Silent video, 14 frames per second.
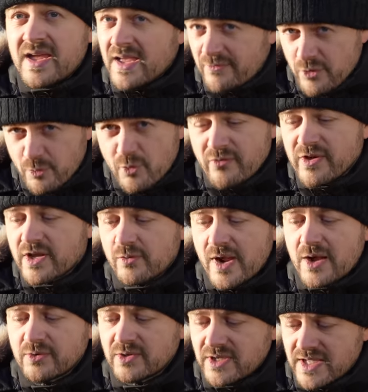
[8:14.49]
If you're moving
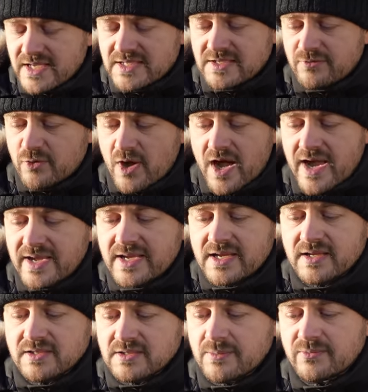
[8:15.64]
around, yes, if you're
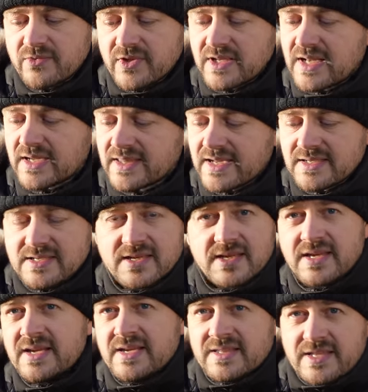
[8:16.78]
hiking, something like that,
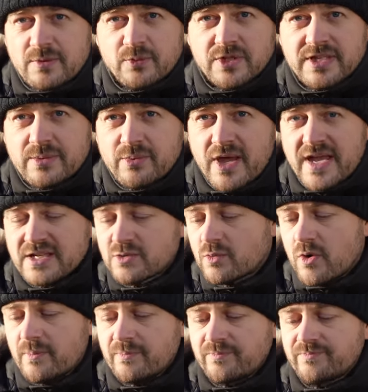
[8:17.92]
they will keep your hands
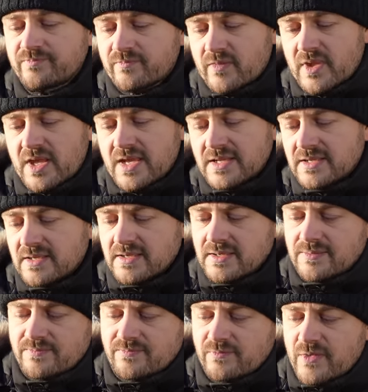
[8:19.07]
warm.
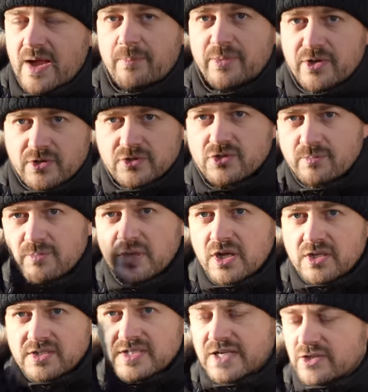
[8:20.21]
And yeah, because your
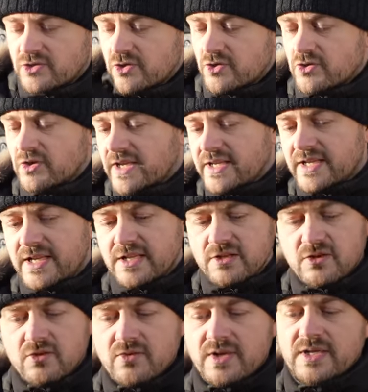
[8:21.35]
blood is like circulating in
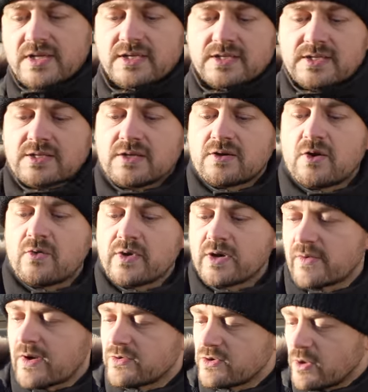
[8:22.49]
you and it's going
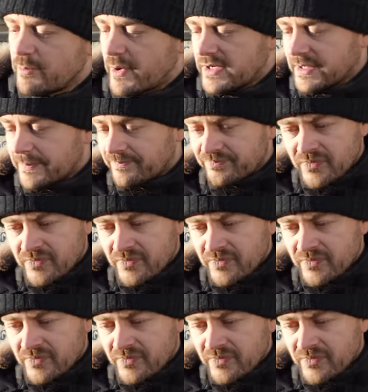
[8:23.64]
around your body.